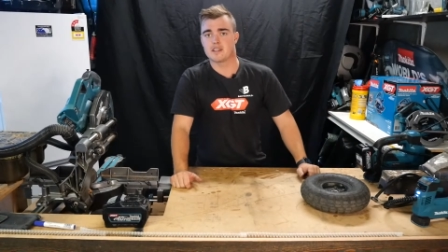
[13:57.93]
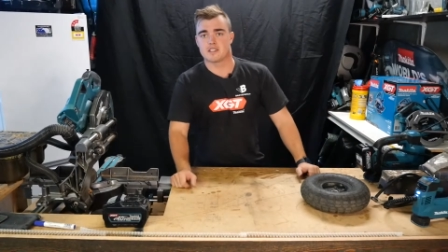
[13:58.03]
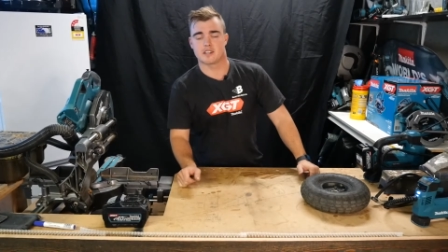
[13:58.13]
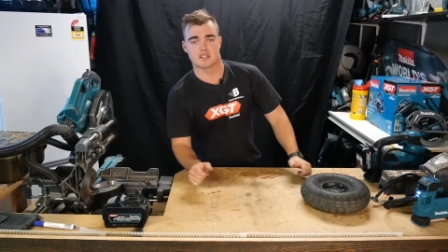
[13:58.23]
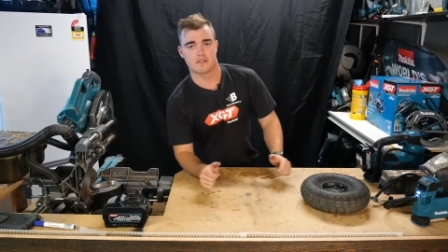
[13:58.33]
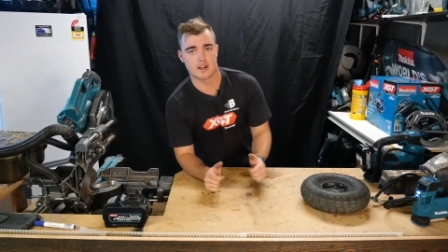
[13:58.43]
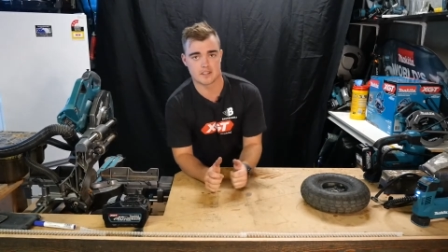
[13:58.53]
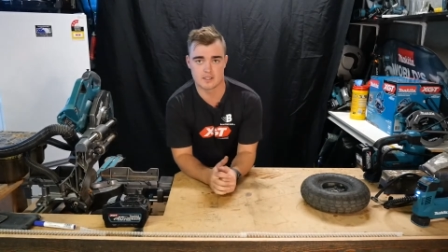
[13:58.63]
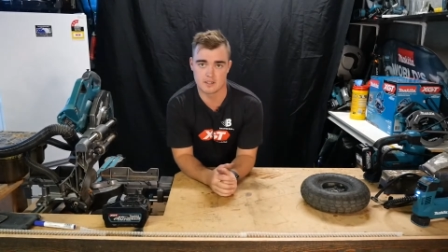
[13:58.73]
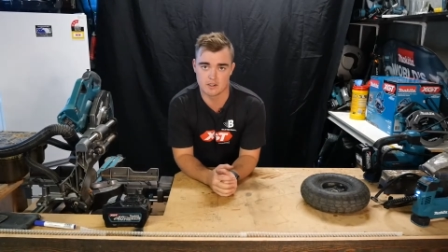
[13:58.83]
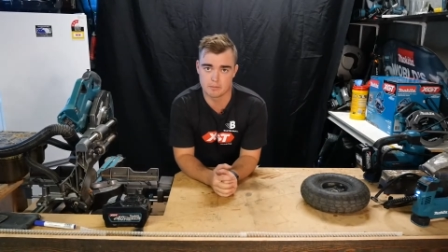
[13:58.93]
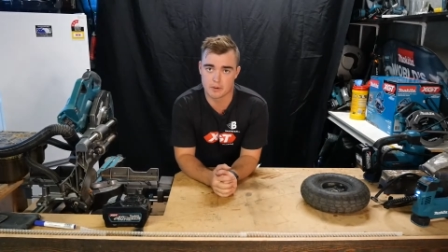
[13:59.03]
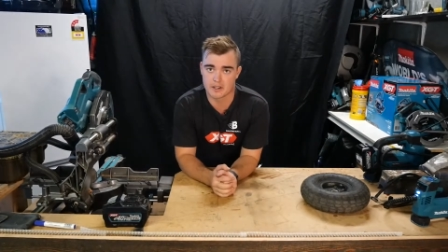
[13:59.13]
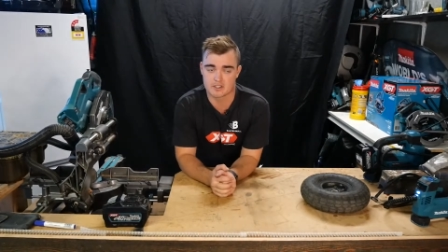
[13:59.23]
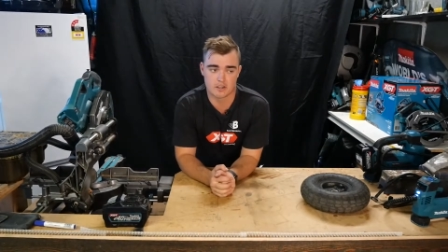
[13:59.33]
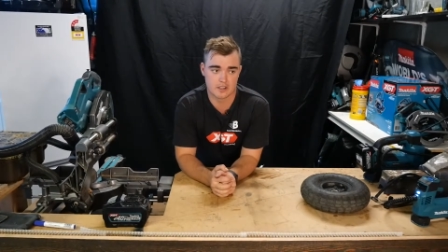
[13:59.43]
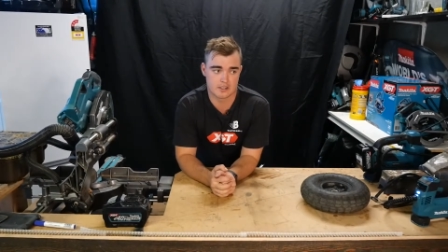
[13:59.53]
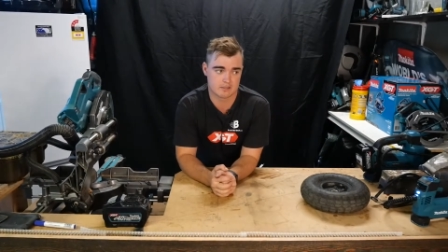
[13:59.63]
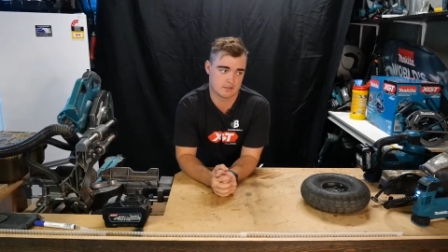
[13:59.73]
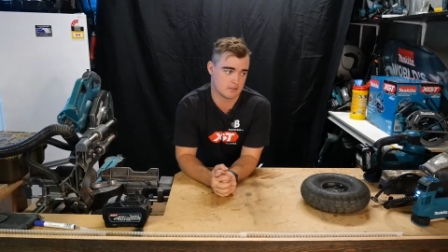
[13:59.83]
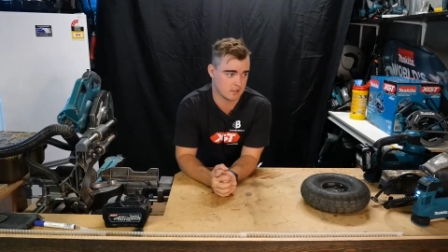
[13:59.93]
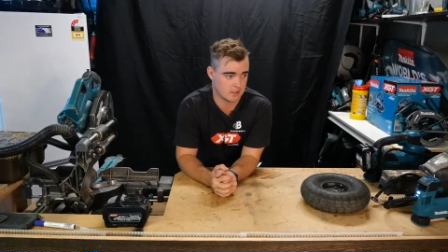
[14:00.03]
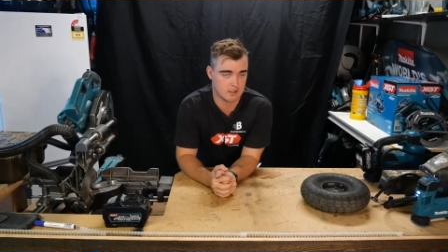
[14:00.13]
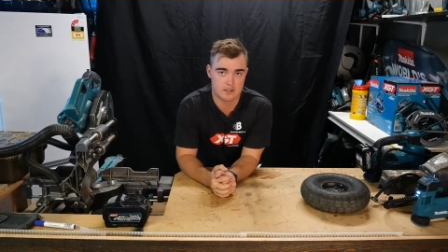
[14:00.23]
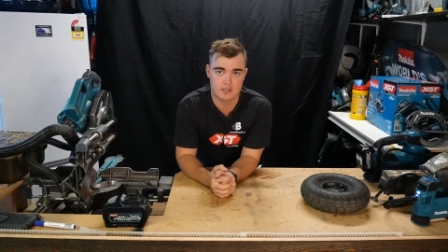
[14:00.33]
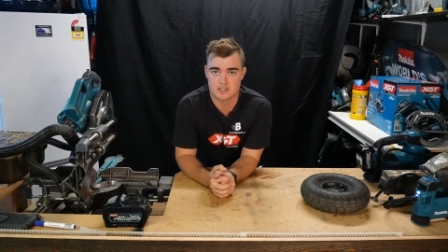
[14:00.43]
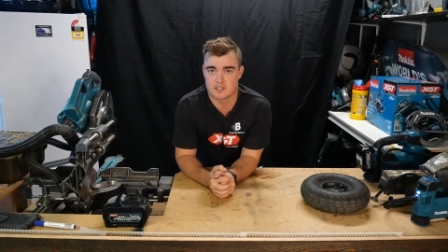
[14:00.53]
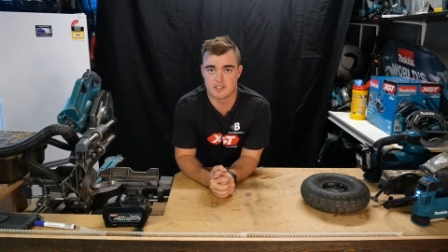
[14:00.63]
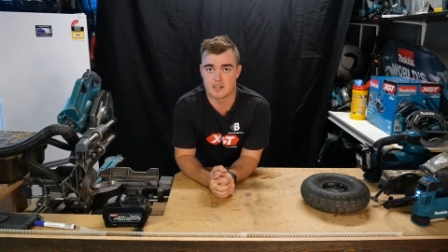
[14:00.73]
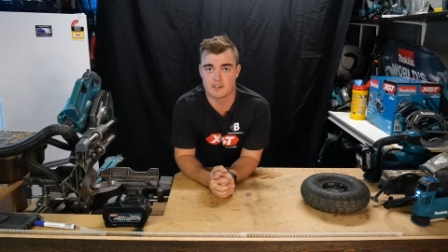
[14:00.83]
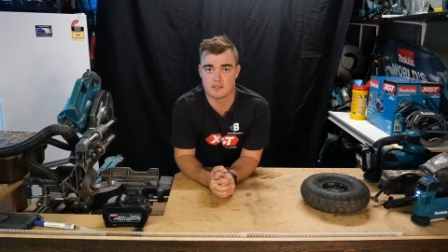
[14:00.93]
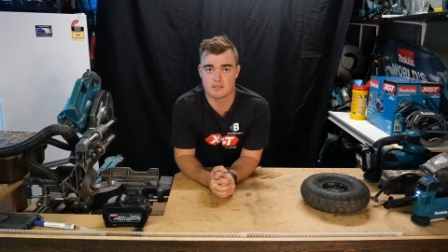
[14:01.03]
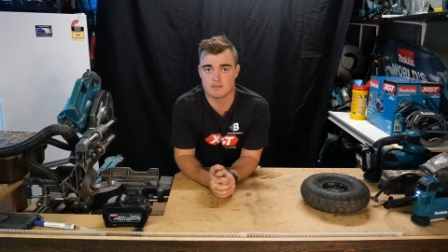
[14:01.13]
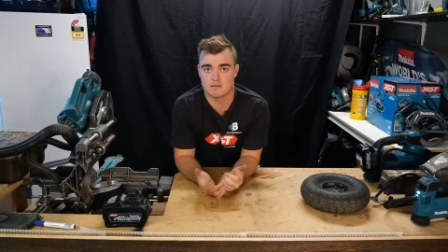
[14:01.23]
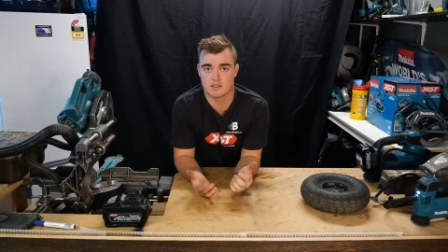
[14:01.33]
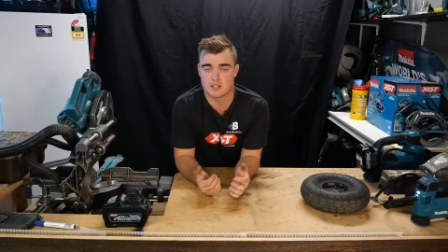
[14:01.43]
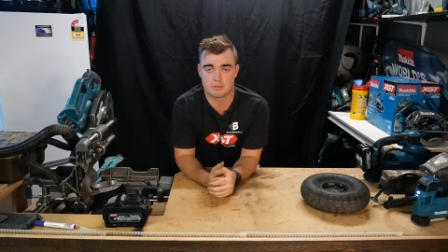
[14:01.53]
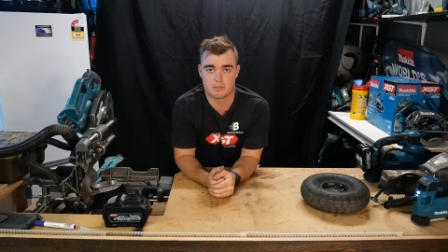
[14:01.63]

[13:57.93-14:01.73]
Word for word: eight seconds faster on a bike tire, it's just that it's